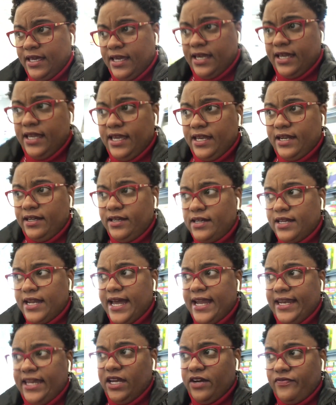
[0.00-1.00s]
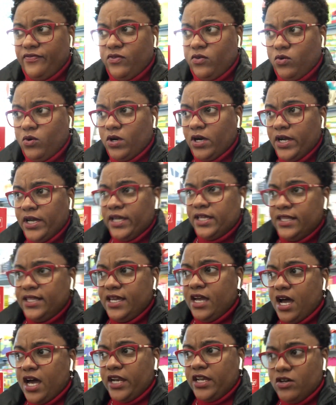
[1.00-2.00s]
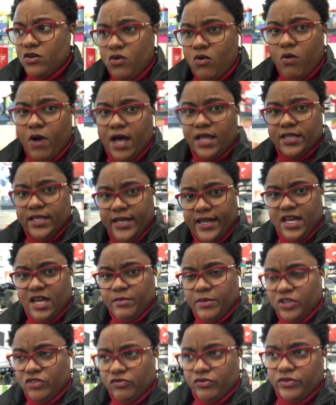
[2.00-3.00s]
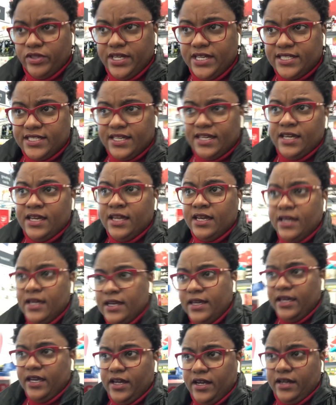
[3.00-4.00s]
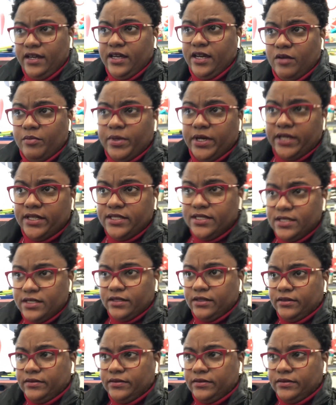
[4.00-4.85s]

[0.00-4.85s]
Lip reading: and get a good idea for the audio quality coming through these earbuds.